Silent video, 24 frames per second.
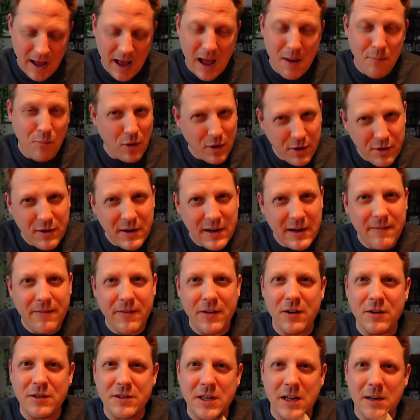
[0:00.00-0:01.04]
I'm wondering if
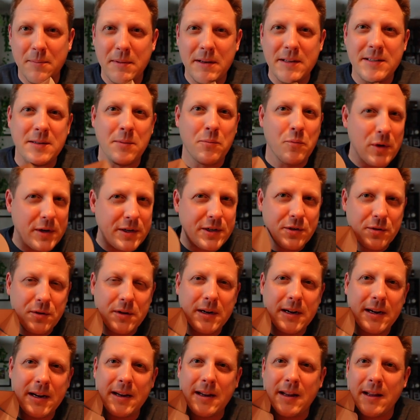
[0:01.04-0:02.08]
there's gonna be some
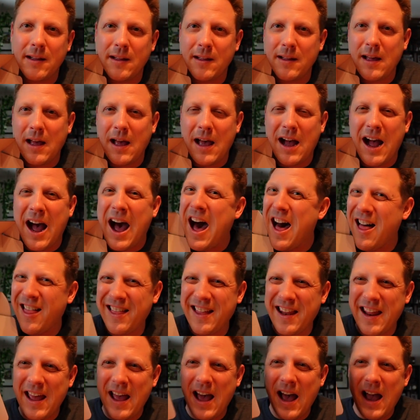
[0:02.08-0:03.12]
wintry
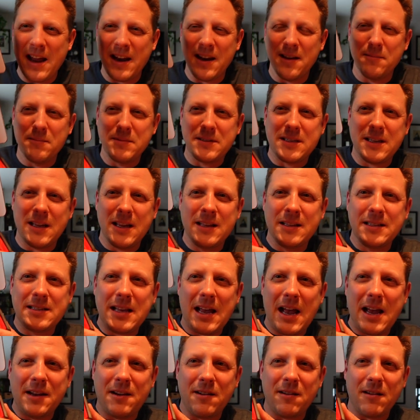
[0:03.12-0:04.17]
holiday items
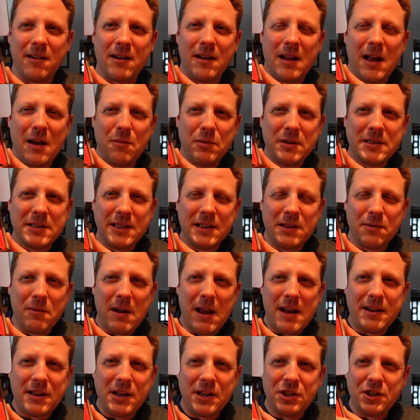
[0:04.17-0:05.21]
inside here. We see the
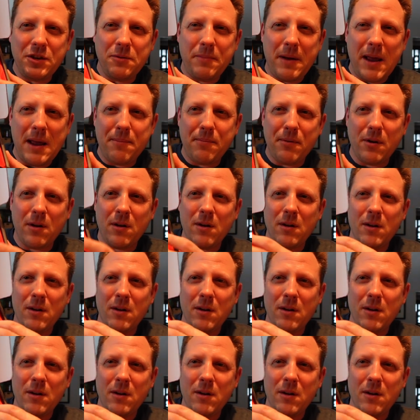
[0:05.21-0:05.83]
red tissue paper.